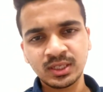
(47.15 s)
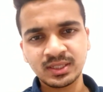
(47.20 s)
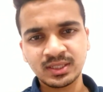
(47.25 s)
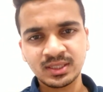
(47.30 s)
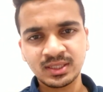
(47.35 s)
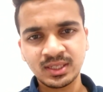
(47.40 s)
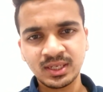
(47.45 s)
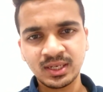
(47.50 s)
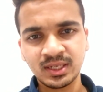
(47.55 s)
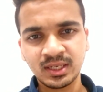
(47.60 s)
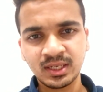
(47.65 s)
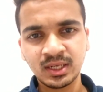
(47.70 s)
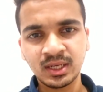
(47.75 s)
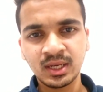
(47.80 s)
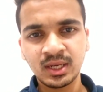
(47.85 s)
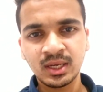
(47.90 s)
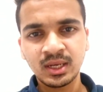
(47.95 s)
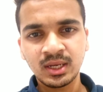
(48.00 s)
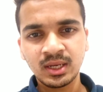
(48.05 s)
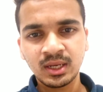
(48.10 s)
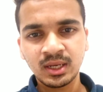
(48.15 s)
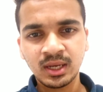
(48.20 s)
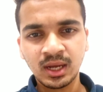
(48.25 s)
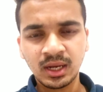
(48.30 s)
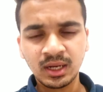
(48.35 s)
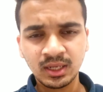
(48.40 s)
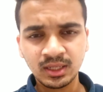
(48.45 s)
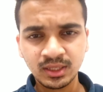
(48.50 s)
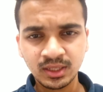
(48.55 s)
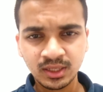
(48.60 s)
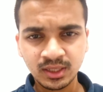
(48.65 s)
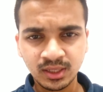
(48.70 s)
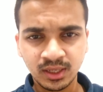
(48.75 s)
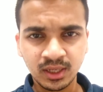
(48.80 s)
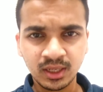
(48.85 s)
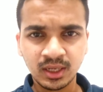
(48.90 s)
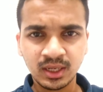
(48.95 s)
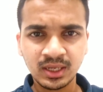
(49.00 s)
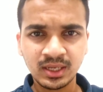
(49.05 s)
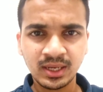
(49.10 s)
estate gala that an
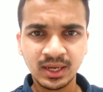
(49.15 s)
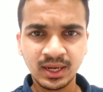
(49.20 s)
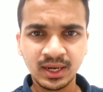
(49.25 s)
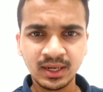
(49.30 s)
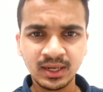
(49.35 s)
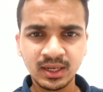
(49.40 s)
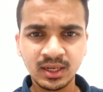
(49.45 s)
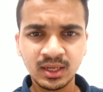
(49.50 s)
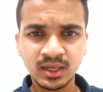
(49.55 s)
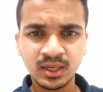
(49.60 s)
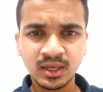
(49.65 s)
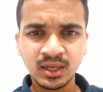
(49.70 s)
uncle had.